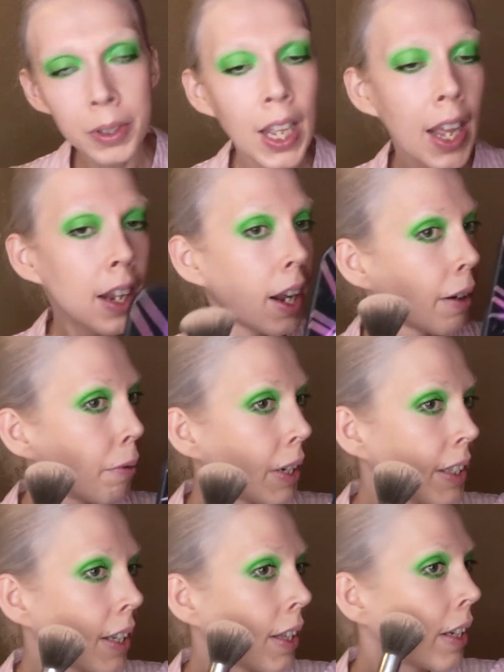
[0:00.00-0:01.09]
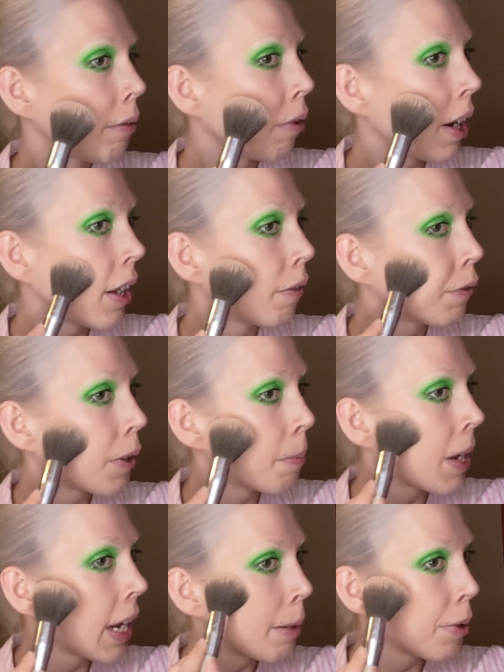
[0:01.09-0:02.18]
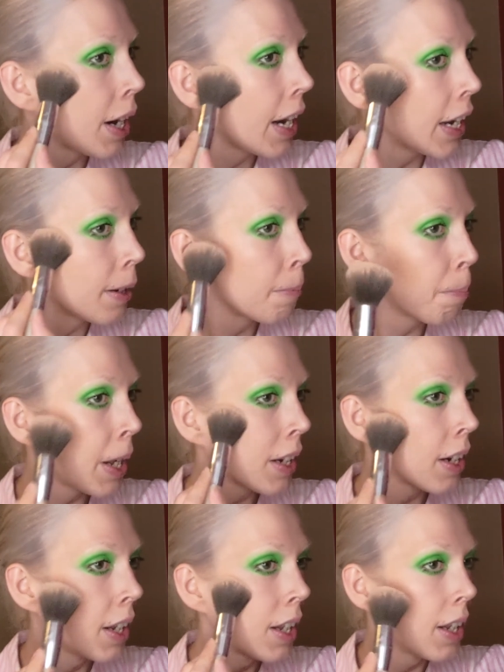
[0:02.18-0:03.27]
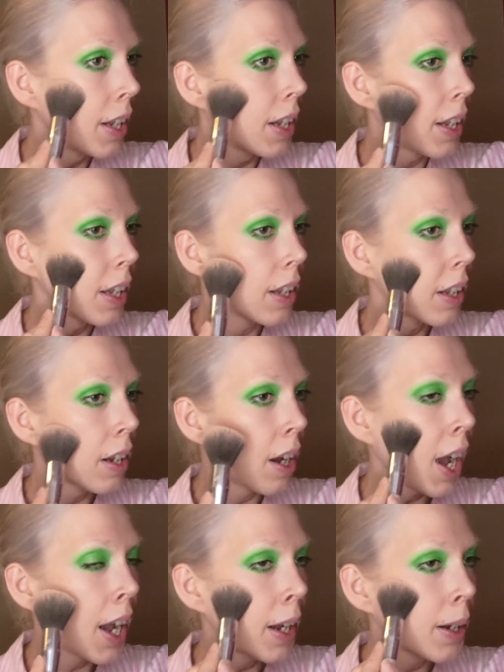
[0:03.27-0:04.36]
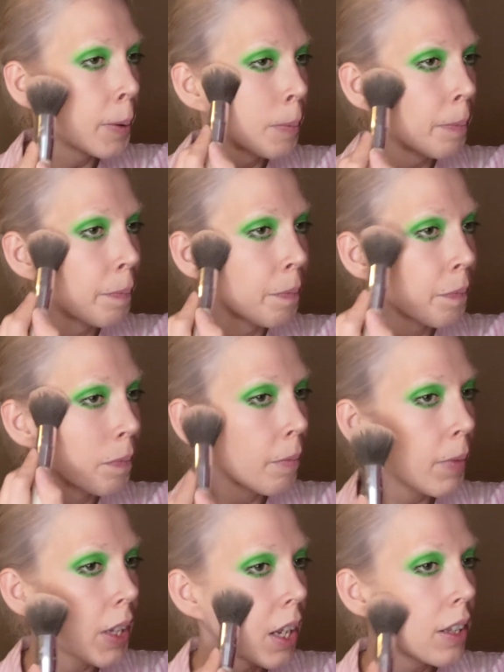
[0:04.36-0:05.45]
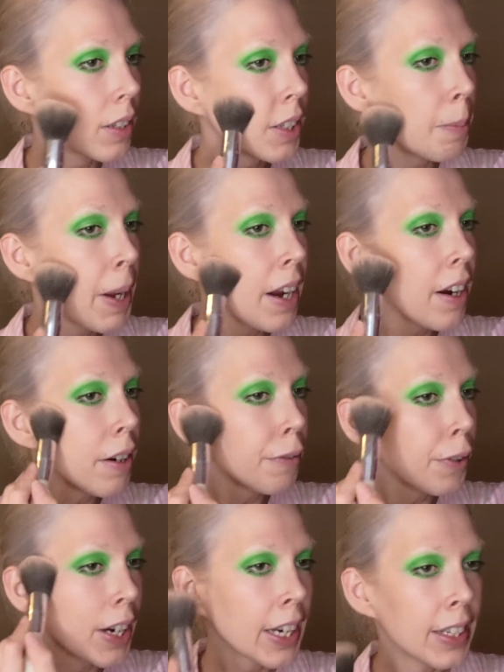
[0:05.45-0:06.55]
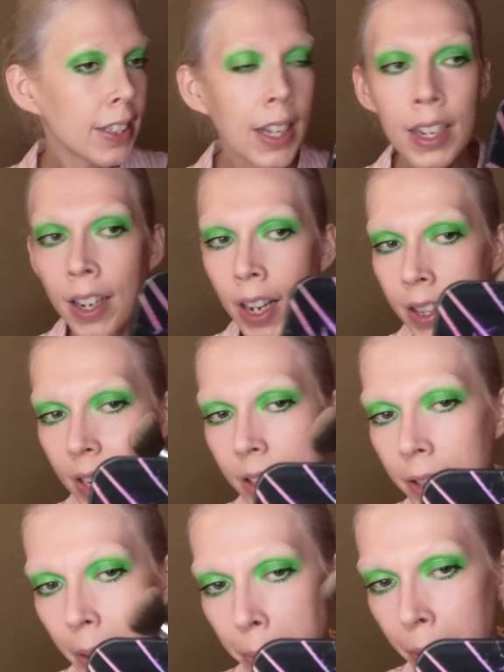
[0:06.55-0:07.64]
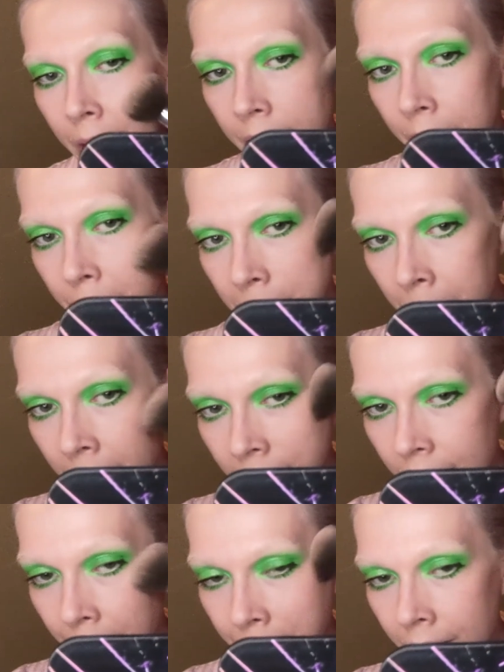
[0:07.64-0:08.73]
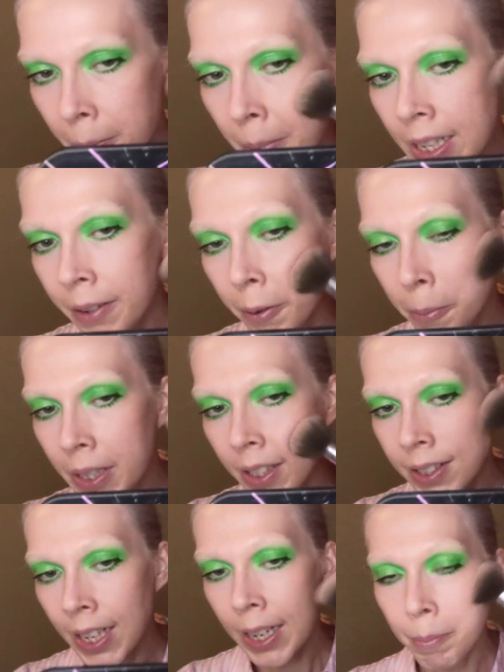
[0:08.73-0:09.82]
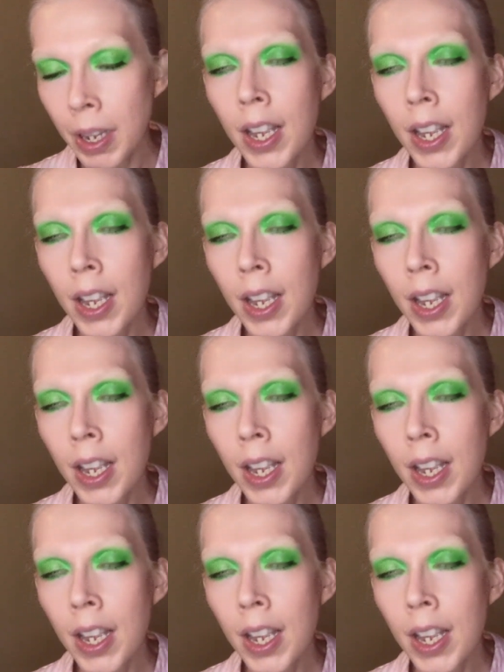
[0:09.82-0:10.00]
that I recently read from Abraham, but to paraphrase, and I think I'll get pretty close to it, and definitely the meaning will be the same.